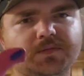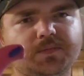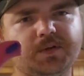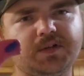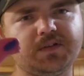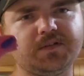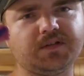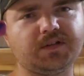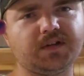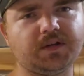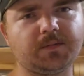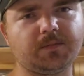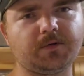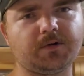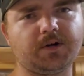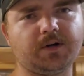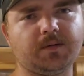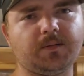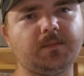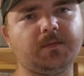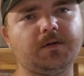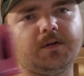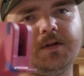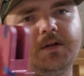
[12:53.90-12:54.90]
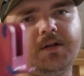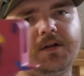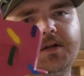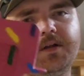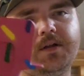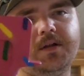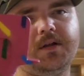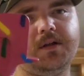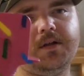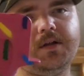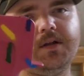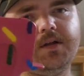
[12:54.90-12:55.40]
BCM grip
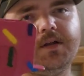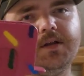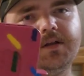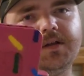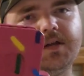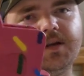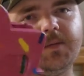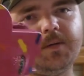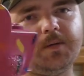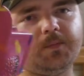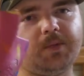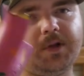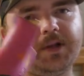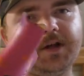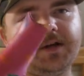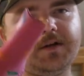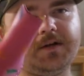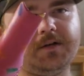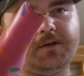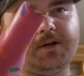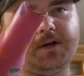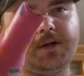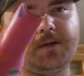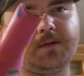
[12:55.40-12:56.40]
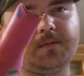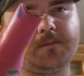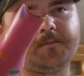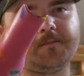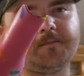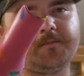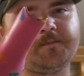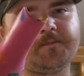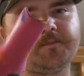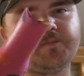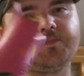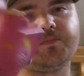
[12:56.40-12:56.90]
that I've been playing with
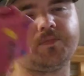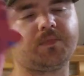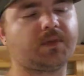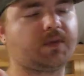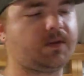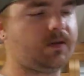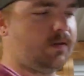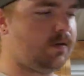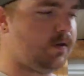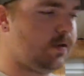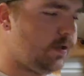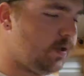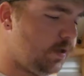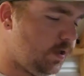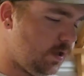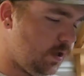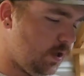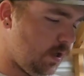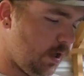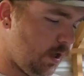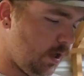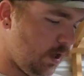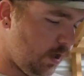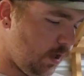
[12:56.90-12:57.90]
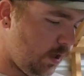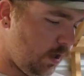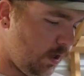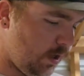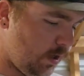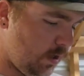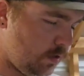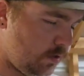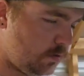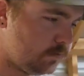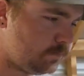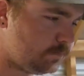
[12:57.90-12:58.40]

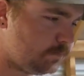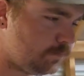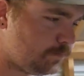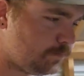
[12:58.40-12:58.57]
and